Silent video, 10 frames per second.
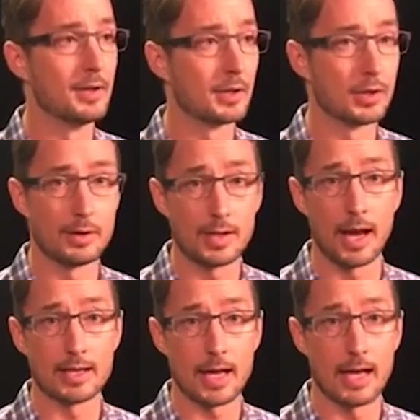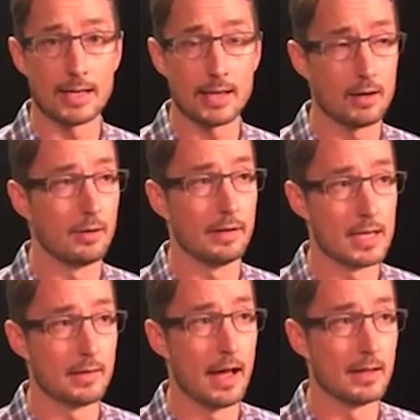led to surgery. Sinusitis, I don't know if
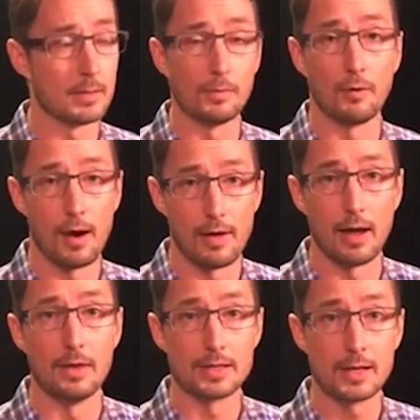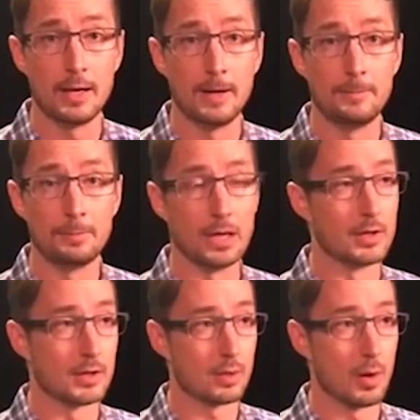you guys have had this before. I've had this,
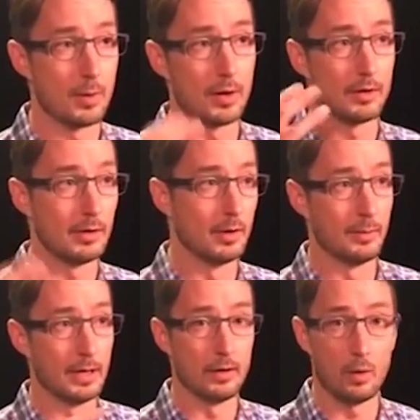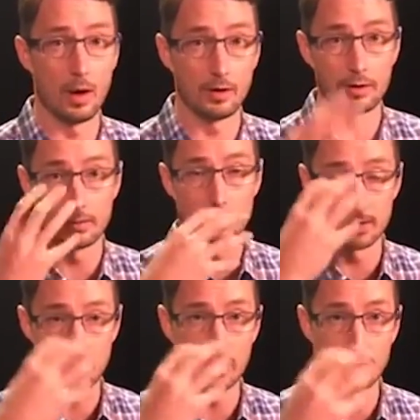as a swimmer, being in the water, we
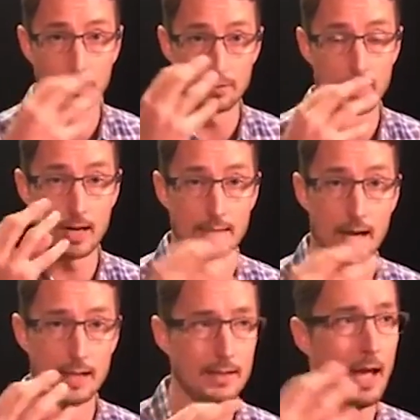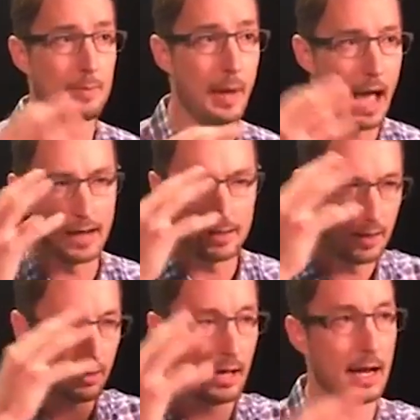used to get, sinusitis. Yeah, bad,
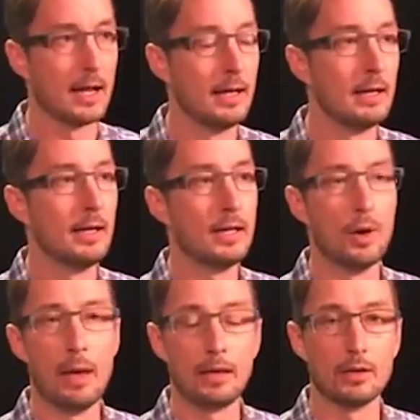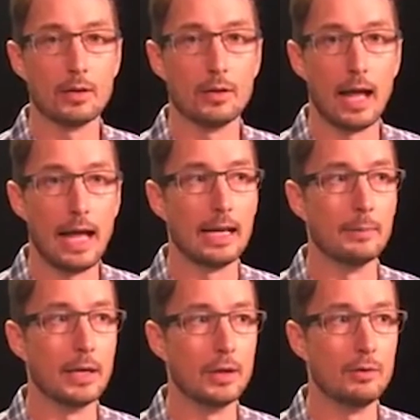kind of, make you a little
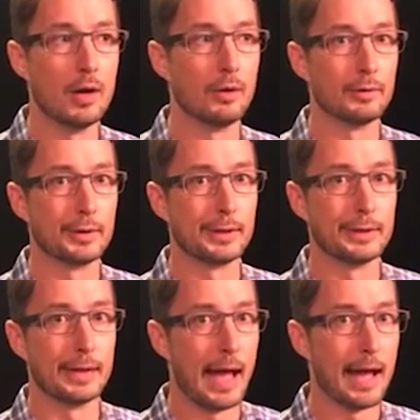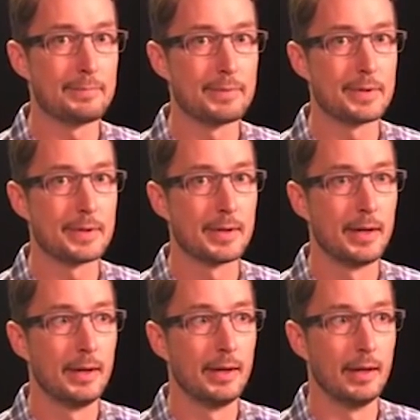heady, but you don't collapse
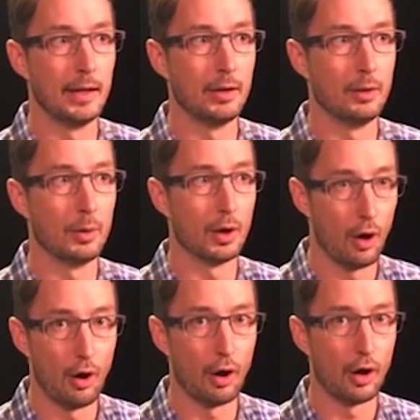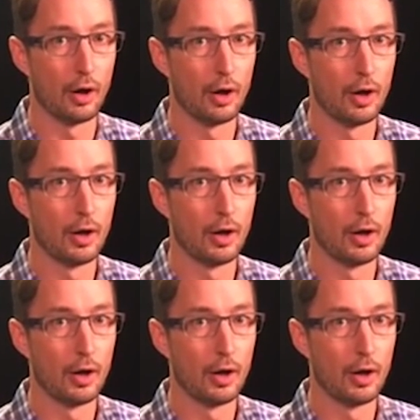into a car.